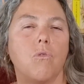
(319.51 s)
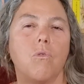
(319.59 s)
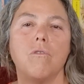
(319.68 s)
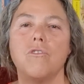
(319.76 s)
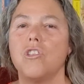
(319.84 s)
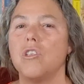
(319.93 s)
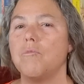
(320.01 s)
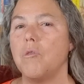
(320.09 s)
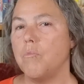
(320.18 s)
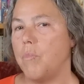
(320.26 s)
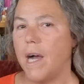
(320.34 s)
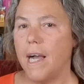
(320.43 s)
awesome
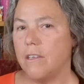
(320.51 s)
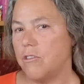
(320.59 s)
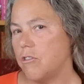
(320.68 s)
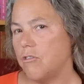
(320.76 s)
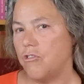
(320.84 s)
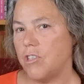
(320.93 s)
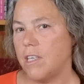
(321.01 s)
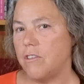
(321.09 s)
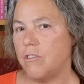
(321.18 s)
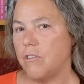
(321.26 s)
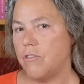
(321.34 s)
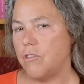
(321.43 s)
impartial
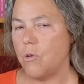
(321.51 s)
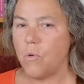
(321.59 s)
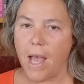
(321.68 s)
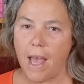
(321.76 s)
judges who